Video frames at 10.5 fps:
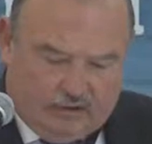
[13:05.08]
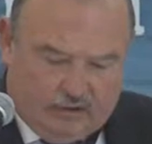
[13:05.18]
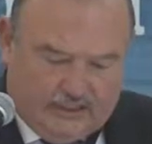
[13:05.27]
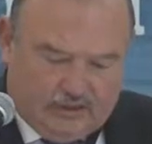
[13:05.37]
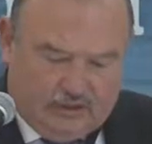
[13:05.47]

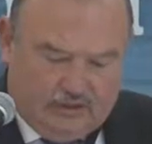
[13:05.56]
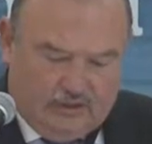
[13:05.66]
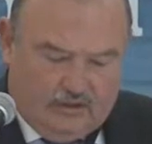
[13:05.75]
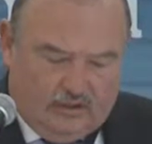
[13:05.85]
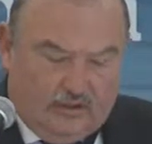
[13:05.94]
So the
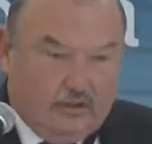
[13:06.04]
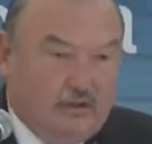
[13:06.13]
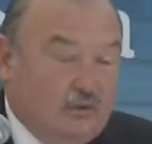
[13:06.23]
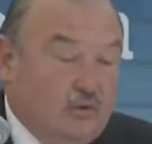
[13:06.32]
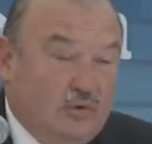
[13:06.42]

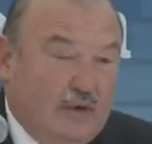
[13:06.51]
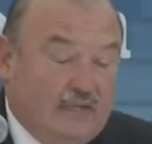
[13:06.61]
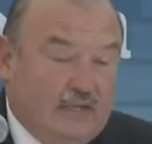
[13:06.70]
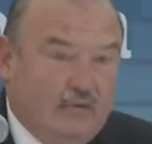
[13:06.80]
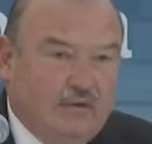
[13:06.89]
use of this
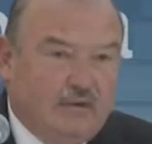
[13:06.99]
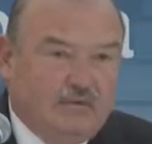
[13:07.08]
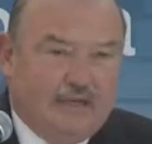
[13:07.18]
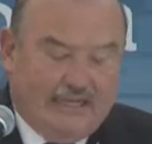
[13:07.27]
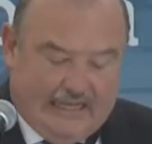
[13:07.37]
information is
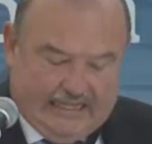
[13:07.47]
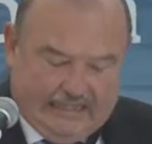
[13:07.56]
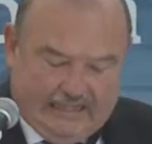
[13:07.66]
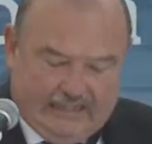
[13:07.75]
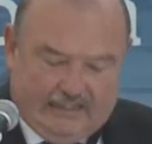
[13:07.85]
one of the
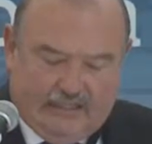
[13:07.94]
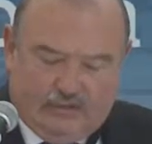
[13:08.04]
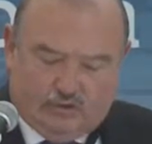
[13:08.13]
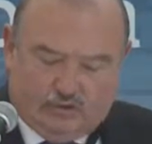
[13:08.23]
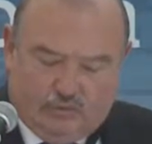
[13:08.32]
most
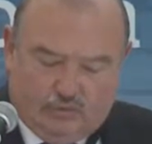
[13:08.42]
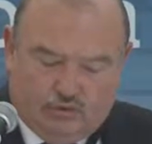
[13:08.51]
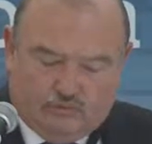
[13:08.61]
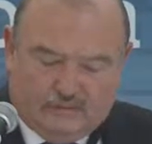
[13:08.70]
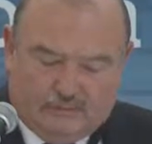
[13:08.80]

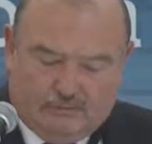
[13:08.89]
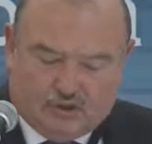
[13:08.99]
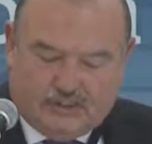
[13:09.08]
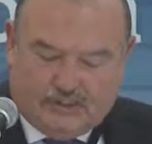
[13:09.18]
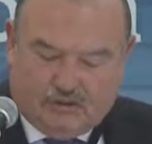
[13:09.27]
interesting
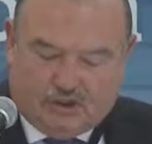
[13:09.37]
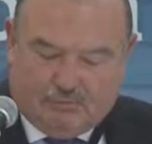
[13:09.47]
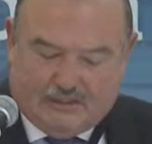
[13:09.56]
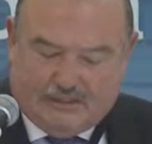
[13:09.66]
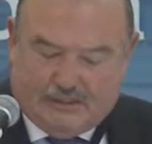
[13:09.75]

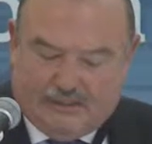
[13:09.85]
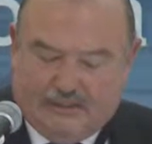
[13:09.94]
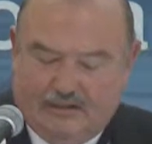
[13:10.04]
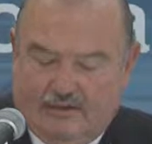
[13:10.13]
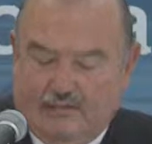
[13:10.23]
systems in terms
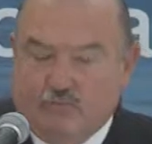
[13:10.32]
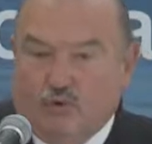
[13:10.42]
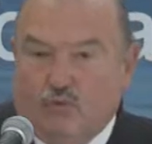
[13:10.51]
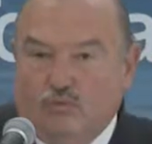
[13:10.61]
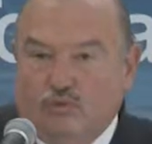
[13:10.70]
of what
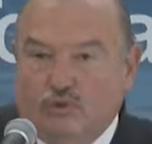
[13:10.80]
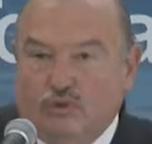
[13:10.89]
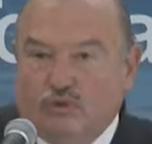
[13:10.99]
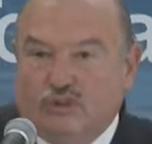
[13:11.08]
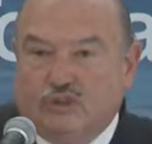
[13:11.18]
now
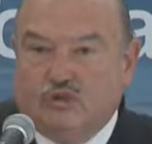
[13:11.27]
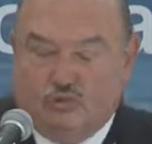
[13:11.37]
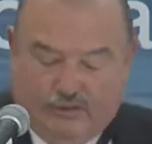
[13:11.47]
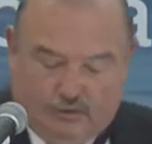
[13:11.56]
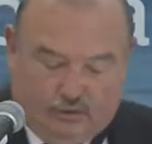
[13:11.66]

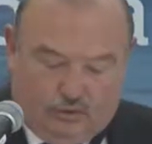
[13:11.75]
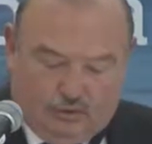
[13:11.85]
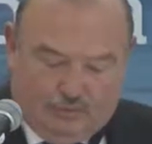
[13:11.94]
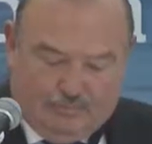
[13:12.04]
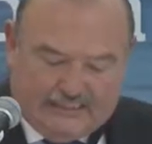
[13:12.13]
public
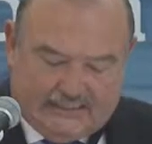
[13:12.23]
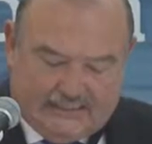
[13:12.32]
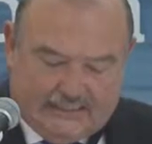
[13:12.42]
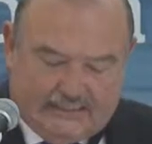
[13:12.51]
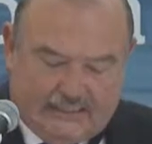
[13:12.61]

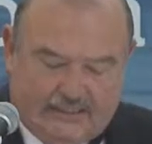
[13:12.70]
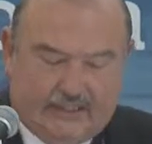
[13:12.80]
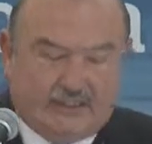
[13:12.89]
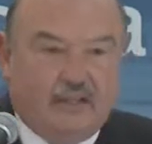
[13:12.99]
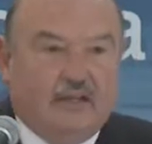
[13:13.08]

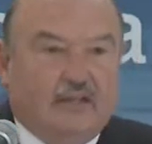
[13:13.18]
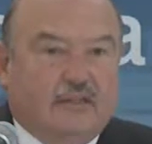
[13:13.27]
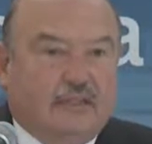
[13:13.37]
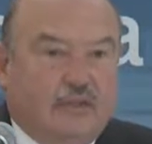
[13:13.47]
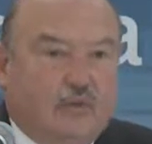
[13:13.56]
administrations
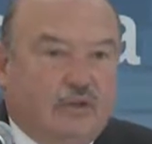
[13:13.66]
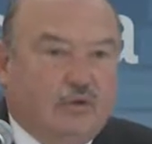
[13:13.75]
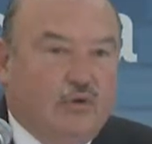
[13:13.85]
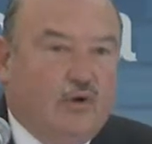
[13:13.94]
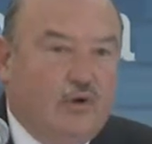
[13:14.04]
have
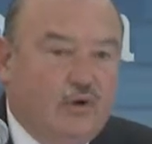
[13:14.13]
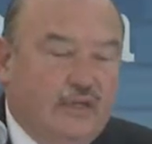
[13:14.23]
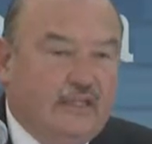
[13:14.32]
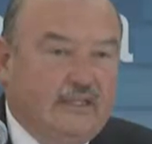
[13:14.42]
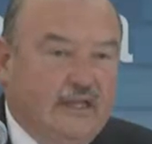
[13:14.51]
available to
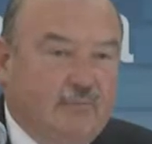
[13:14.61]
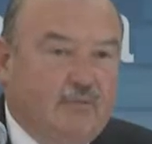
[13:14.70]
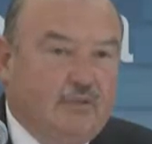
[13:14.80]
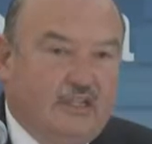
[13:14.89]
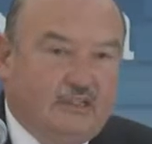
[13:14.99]
improve
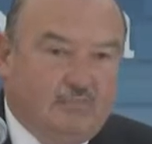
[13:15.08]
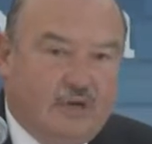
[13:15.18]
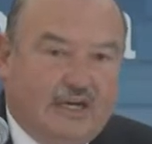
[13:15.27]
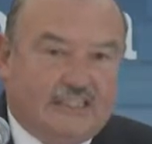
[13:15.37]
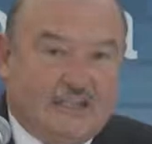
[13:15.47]
their
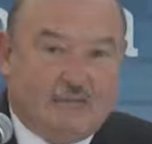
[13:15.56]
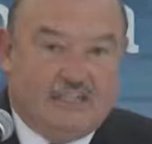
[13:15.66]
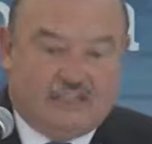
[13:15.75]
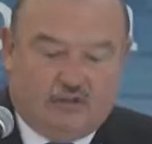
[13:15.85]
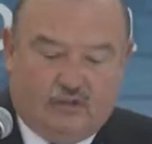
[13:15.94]
efficiency in
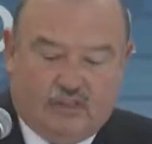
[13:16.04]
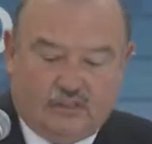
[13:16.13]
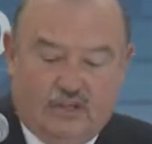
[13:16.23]
management.